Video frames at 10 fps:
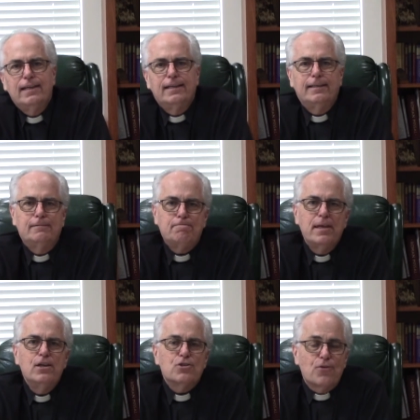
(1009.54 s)
Um,
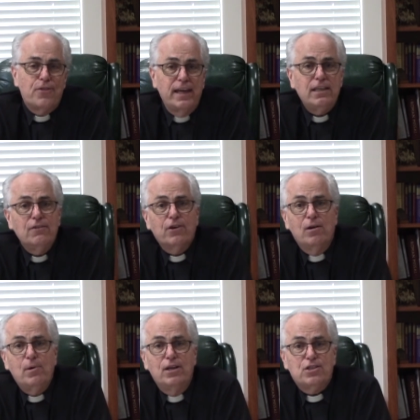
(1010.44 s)
so thank you very
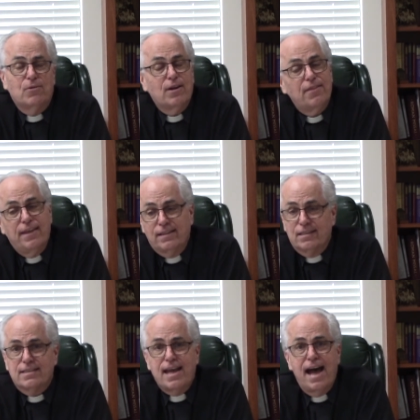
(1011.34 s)
much. I want to thank the
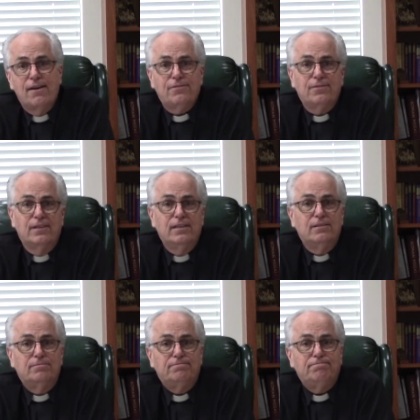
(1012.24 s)
staff
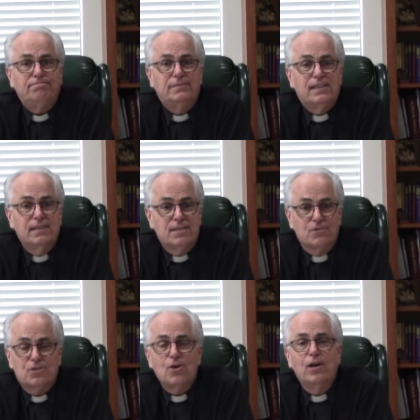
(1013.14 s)
um, because they're
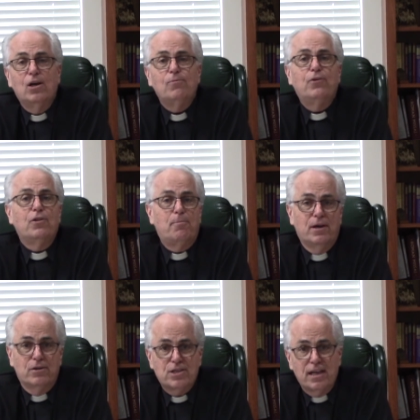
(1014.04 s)
so helpful, the
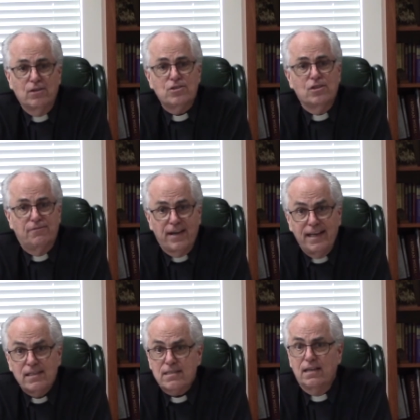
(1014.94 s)
parish council, the
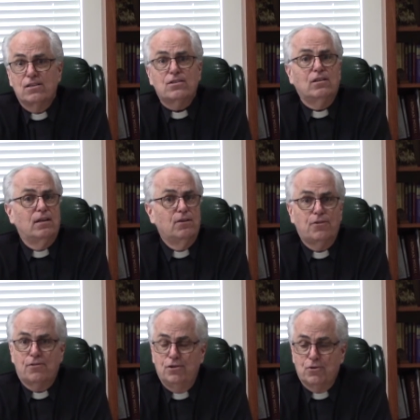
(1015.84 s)
finance council
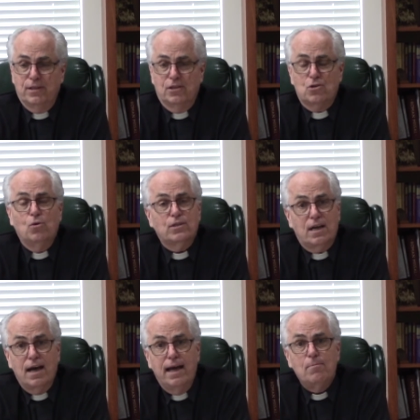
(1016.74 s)
during this whole
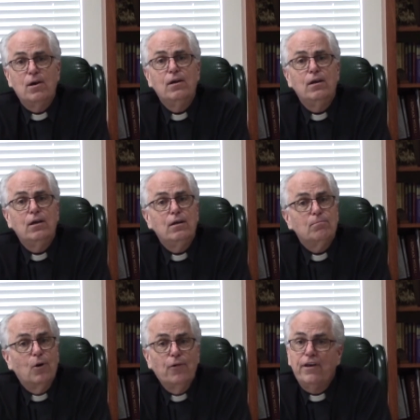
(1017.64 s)
time.
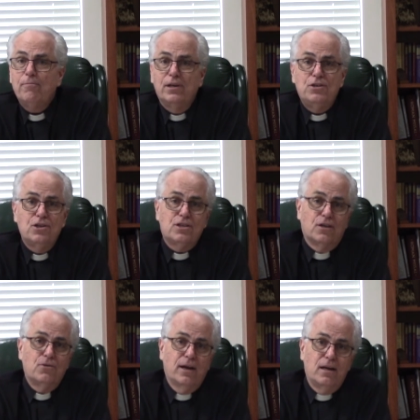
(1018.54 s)
Both have been just
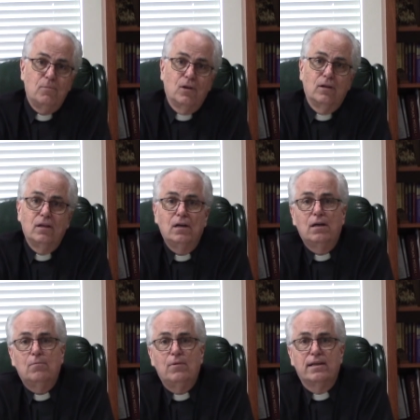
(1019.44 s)
incredible
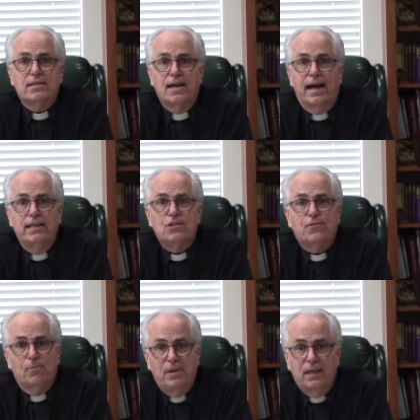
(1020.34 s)
um, as guides
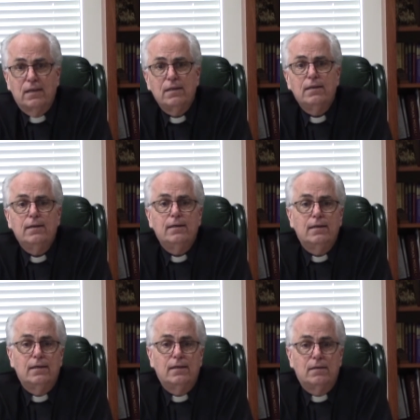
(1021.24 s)
for me.
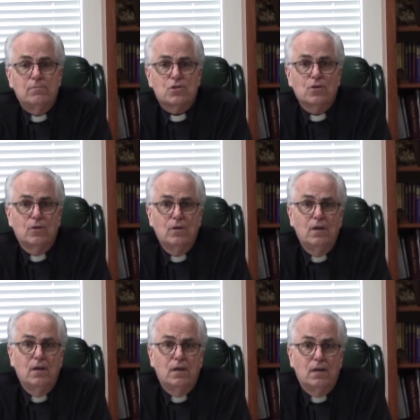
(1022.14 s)
Um, so
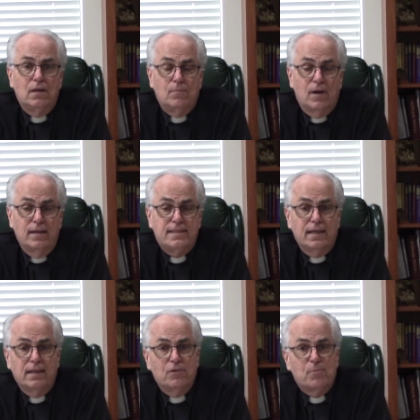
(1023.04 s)
um, I
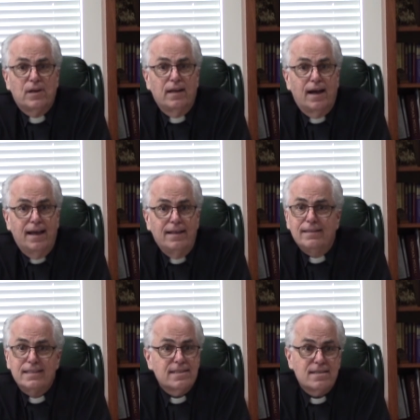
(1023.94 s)
tell everybody, I,
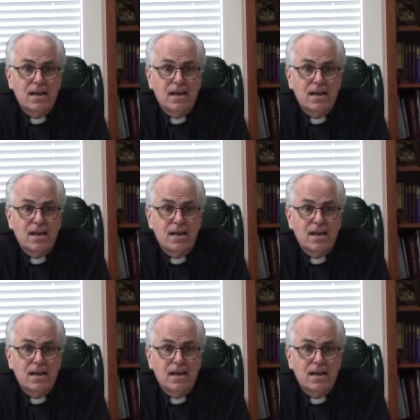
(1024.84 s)
this is